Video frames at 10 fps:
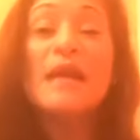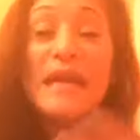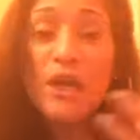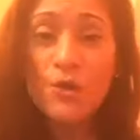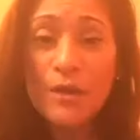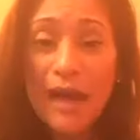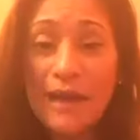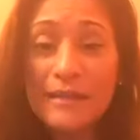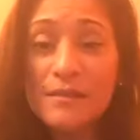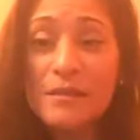inner
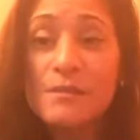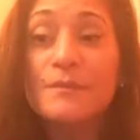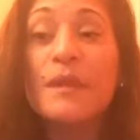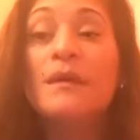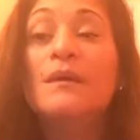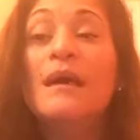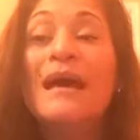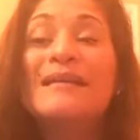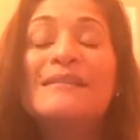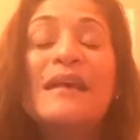guidance,
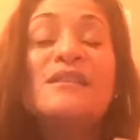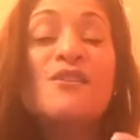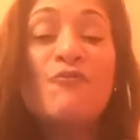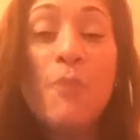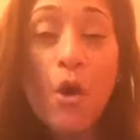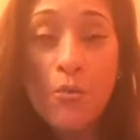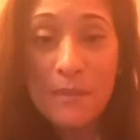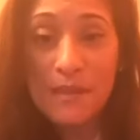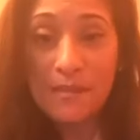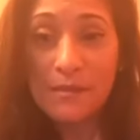sense of
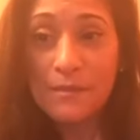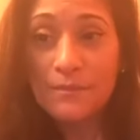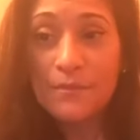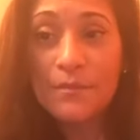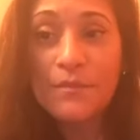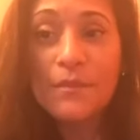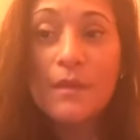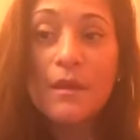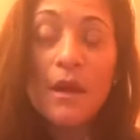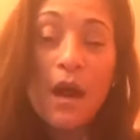purpose,
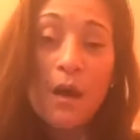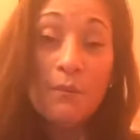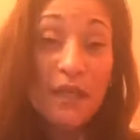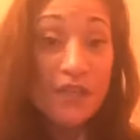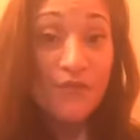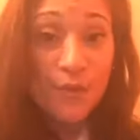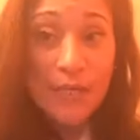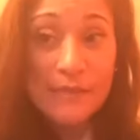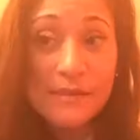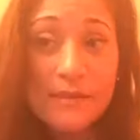
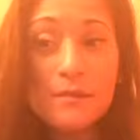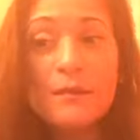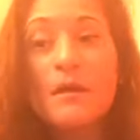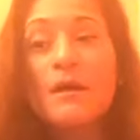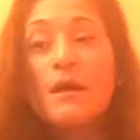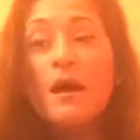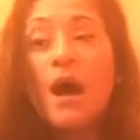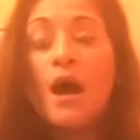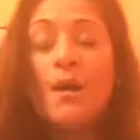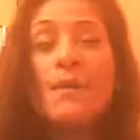blissfulness,
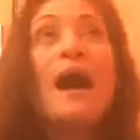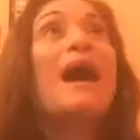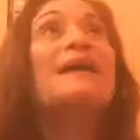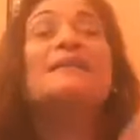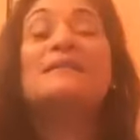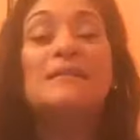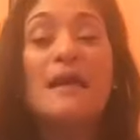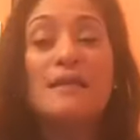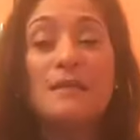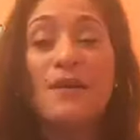um, highest
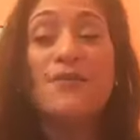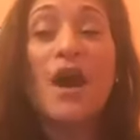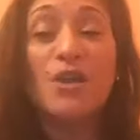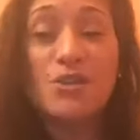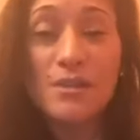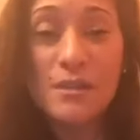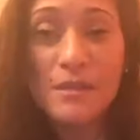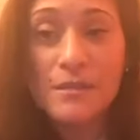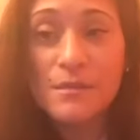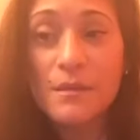state of
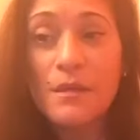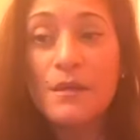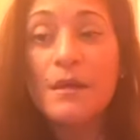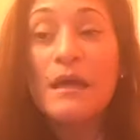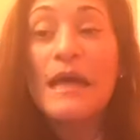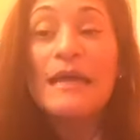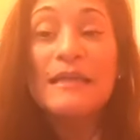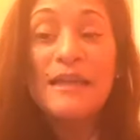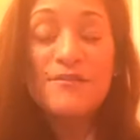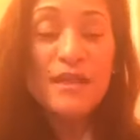consciousness,
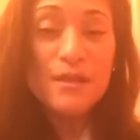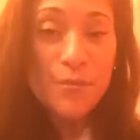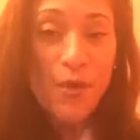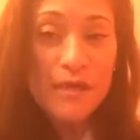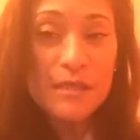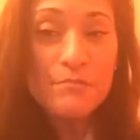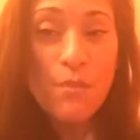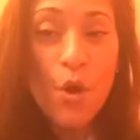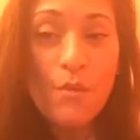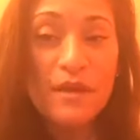living in the present
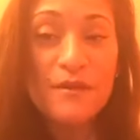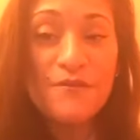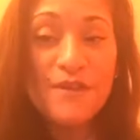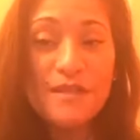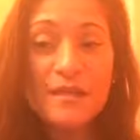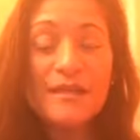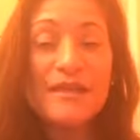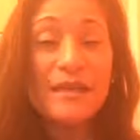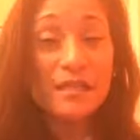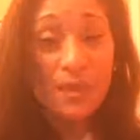moment,
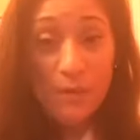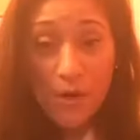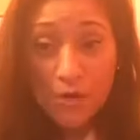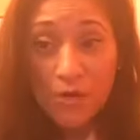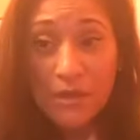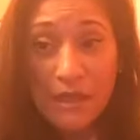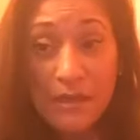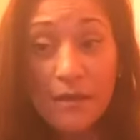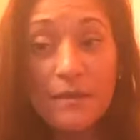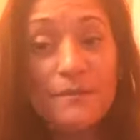physically and spiritually,
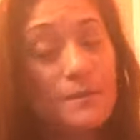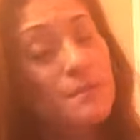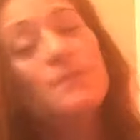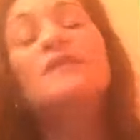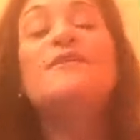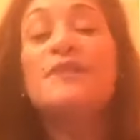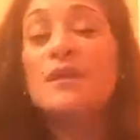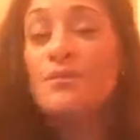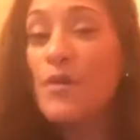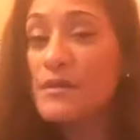living in
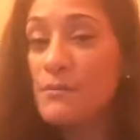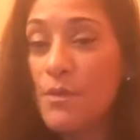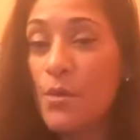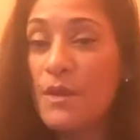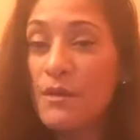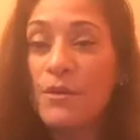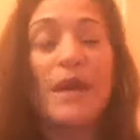the present moment, okay,